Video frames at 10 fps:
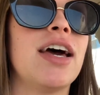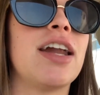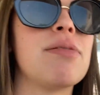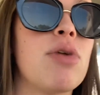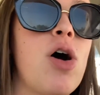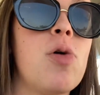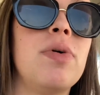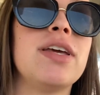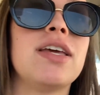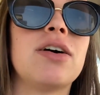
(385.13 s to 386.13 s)
And I'm
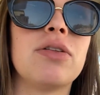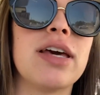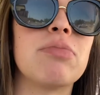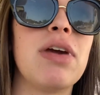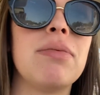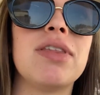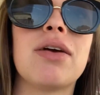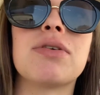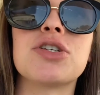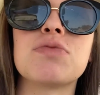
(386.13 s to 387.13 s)
hoping, you know, like, maybe
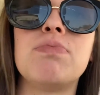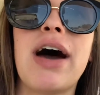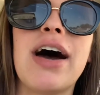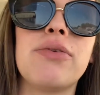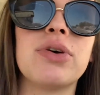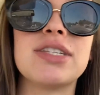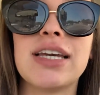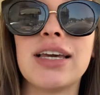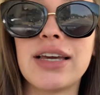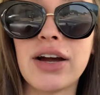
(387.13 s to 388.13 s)
they were just bad with
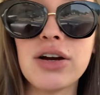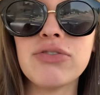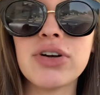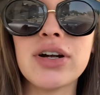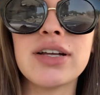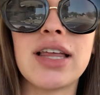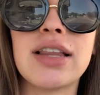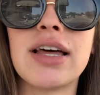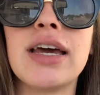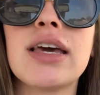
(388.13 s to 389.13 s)
taking care of her, and
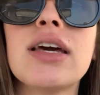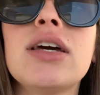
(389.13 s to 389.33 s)
that like